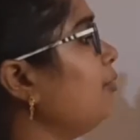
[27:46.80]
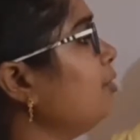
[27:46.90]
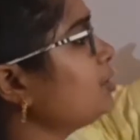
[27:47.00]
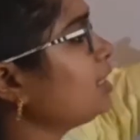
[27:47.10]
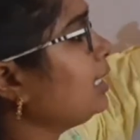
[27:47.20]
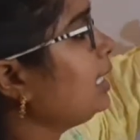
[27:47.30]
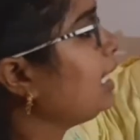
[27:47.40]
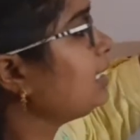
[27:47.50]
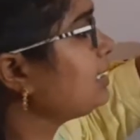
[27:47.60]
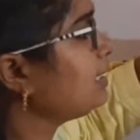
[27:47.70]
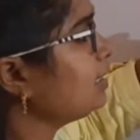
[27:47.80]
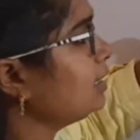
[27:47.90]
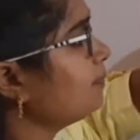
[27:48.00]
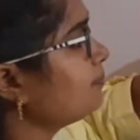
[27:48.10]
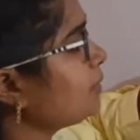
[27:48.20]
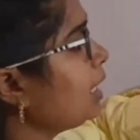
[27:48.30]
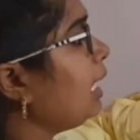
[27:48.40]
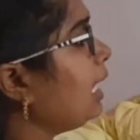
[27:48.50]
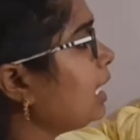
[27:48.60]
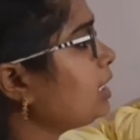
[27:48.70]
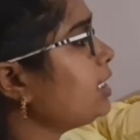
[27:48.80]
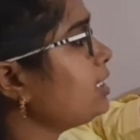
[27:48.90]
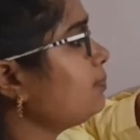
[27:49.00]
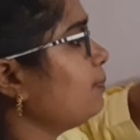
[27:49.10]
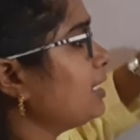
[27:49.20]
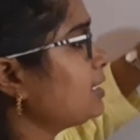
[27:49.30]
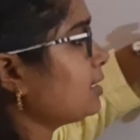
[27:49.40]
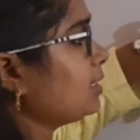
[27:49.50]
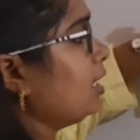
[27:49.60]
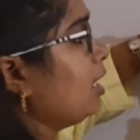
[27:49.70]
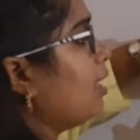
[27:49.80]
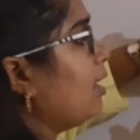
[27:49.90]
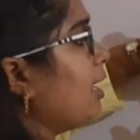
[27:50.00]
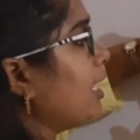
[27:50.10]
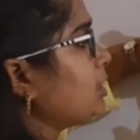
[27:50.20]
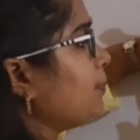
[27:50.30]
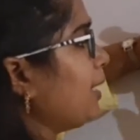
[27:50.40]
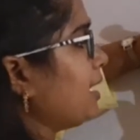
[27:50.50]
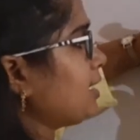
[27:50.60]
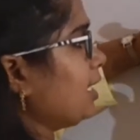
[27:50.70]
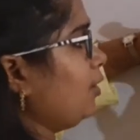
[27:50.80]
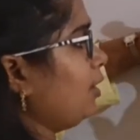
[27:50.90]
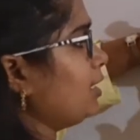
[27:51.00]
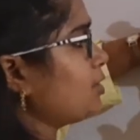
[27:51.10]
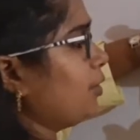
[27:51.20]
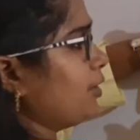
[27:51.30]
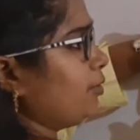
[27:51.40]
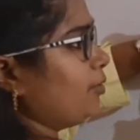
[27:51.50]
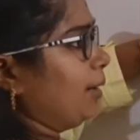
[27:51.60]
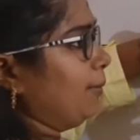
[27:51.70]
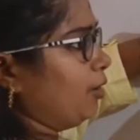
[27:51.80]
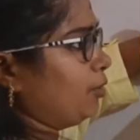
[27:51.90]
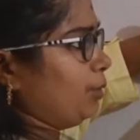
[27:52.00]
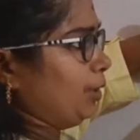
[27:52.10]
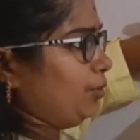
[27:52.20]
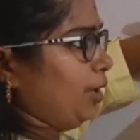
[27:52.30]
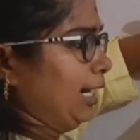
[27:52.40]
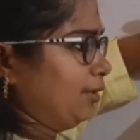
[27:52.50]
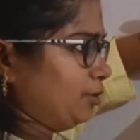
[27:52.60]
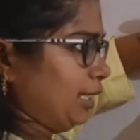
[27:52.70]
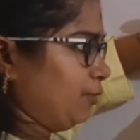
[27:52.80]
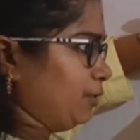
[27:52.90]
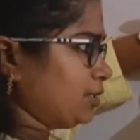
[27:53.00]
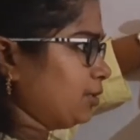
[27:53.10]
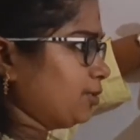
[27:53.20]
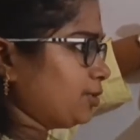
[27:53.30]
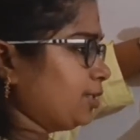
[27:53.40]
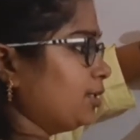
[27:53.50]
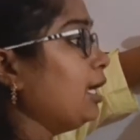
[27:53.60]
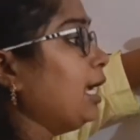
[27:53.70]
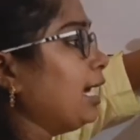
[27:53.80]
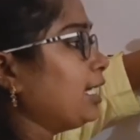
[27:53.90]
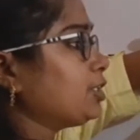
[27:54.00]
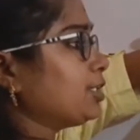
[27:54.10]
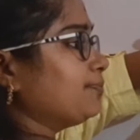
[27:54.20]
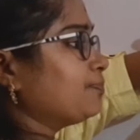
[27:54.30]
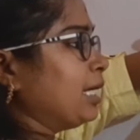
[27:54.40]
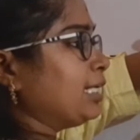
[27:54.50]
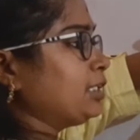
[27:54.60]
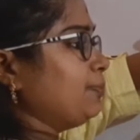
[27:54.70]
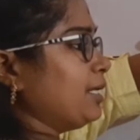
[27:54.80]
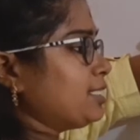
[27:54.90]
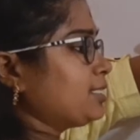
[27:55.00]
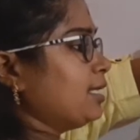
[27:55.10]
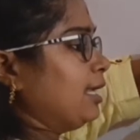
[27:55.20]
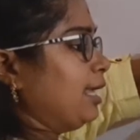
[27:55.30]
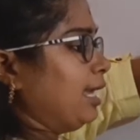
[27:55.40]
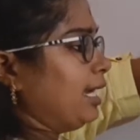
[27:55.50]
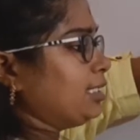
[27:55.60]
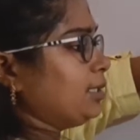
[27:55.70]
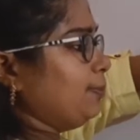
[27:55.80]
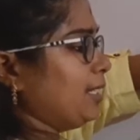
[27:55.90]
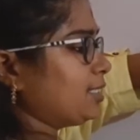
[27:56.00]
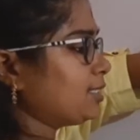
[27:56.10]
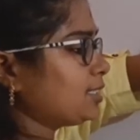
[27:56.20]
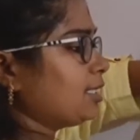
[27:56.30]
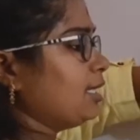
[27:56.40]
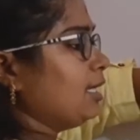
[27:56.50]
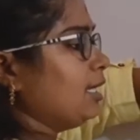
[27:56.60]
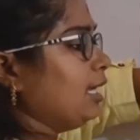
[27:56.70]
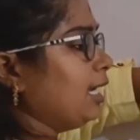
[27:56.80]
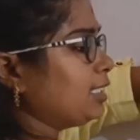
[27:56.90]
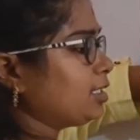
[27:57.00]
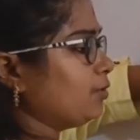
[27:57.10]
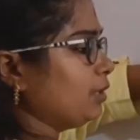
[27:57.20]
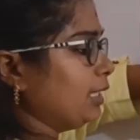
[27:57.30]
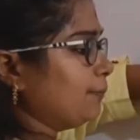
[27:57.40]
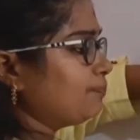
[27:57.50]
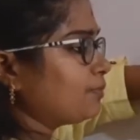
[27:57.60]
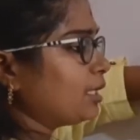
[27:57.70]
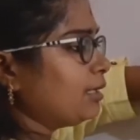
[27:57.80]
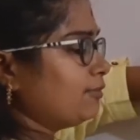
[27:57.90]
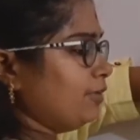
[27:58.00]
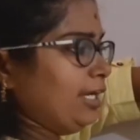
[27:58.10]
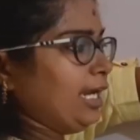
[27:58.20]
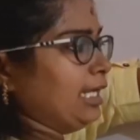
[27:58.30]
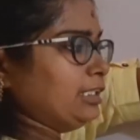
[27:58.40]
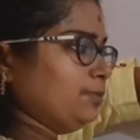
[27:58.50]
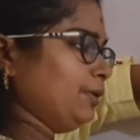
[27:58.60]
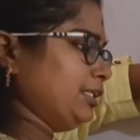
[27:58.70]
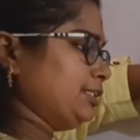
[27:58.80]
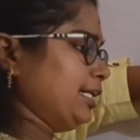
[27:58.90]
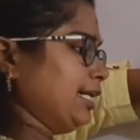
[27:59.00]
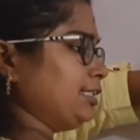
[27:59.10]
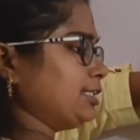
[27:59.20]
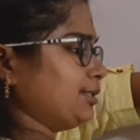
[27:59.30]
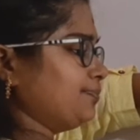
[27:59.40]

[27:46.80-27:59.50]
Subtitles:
you see HCl. H is plus. H plus ion is going to come out when you add to the aqueous solution. H plus, H only. Weak acid, but it's a H.